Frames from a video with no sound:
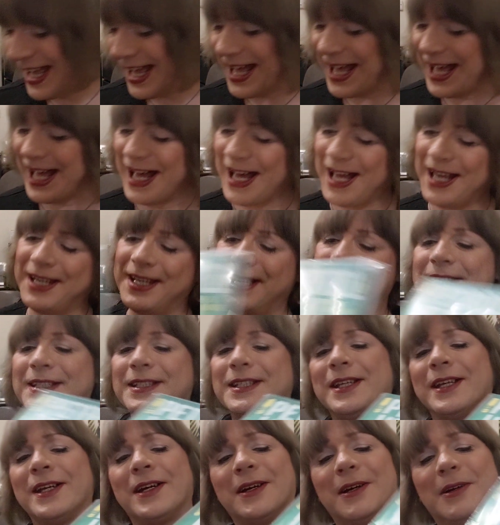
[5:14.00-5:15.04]
And this
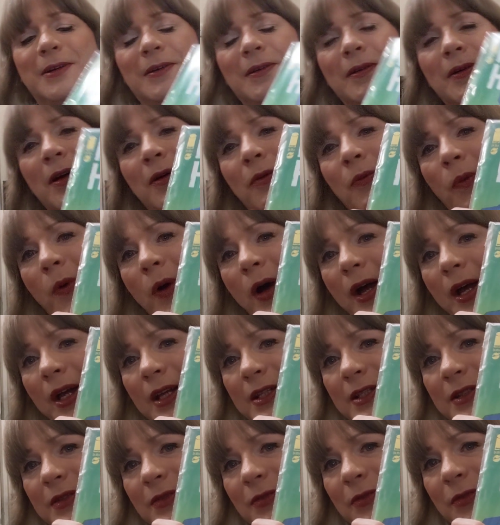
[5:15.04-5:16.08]
girl
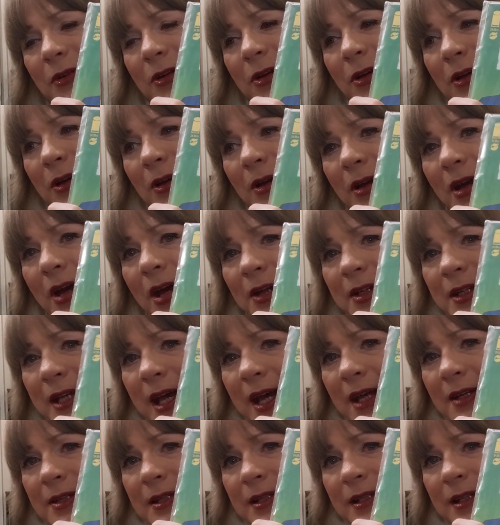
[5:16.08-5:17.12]
works for her
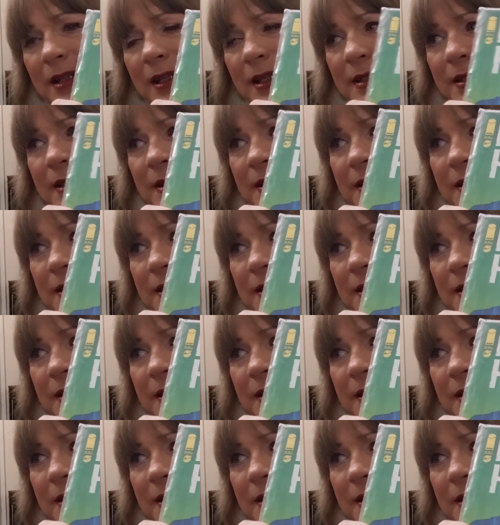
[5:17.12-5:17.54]
dad is a